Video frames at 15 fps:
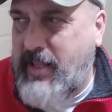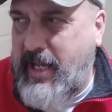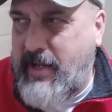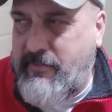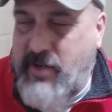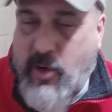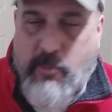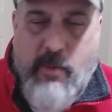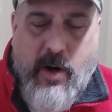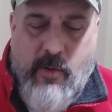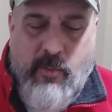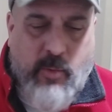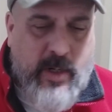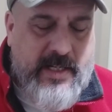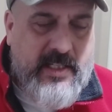They have
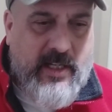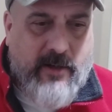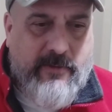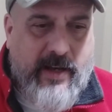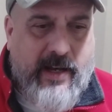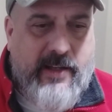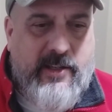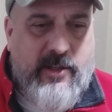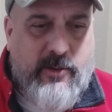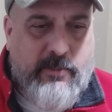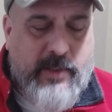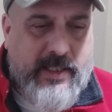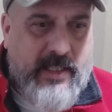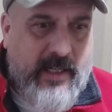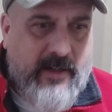no resale value,
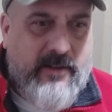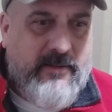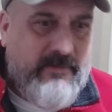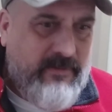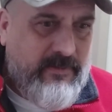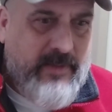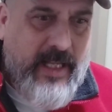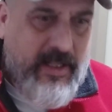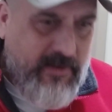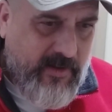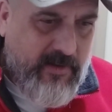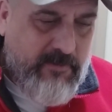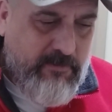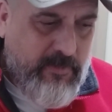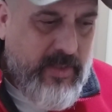but
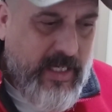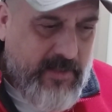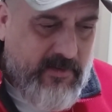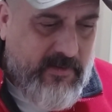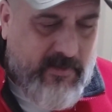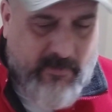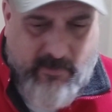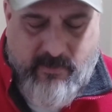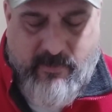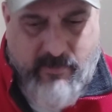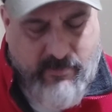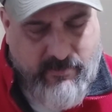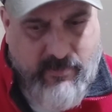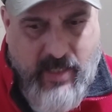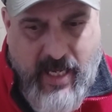that's
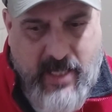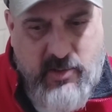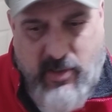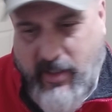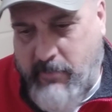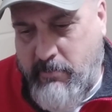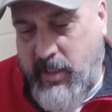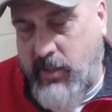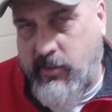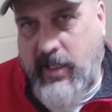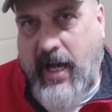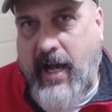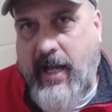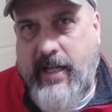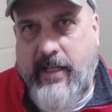actually a middle to
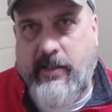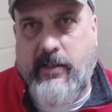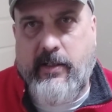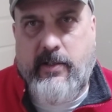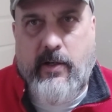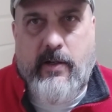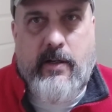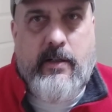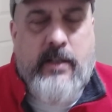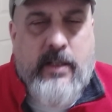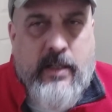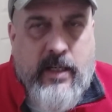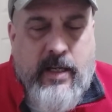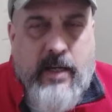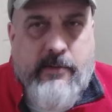high end guitar.
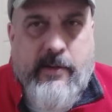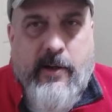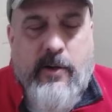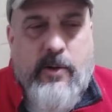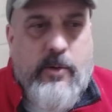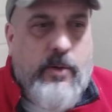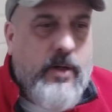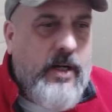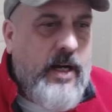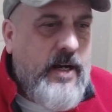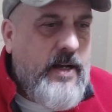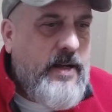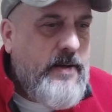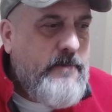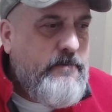So
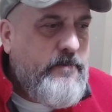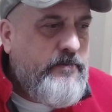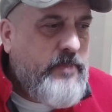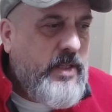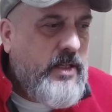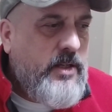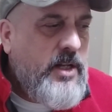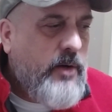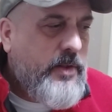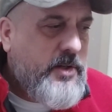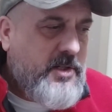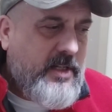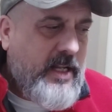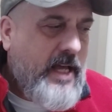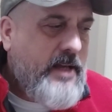you know,
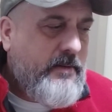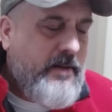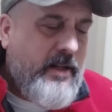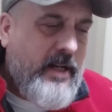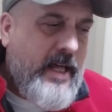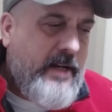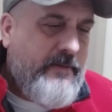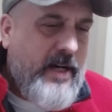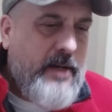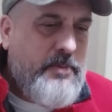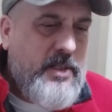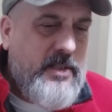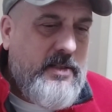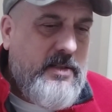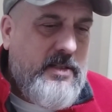there's a lot of
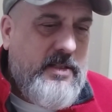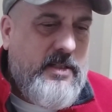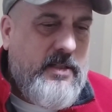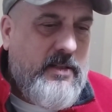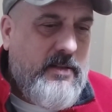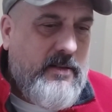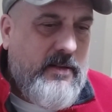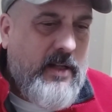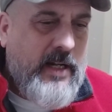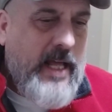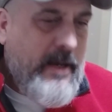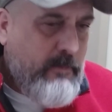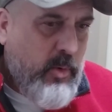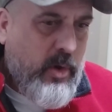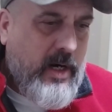options, a
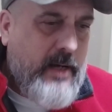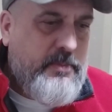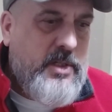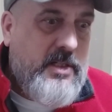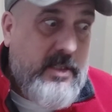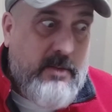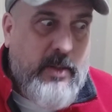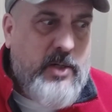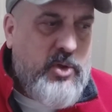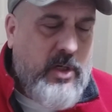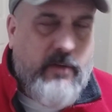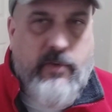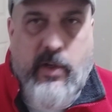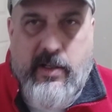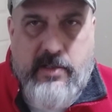lot more options,
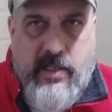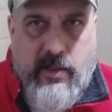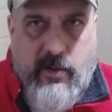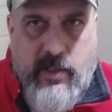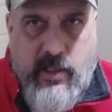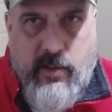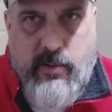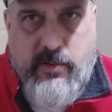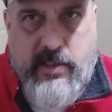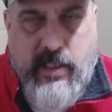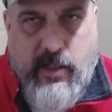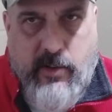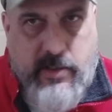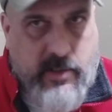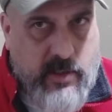especially if you consider used,
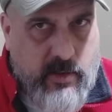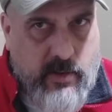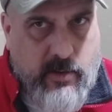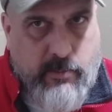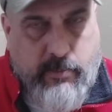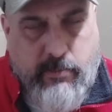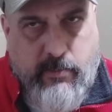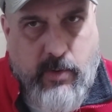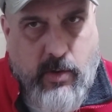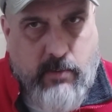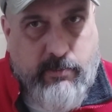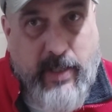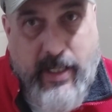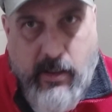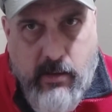that are as good or
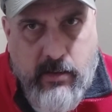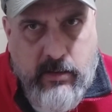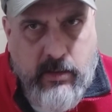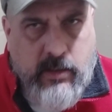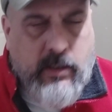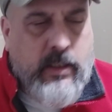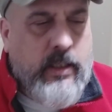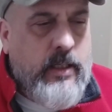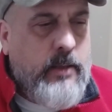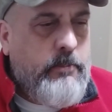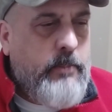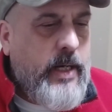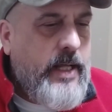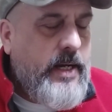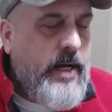better.
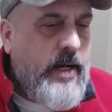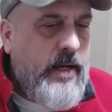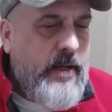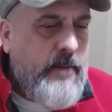But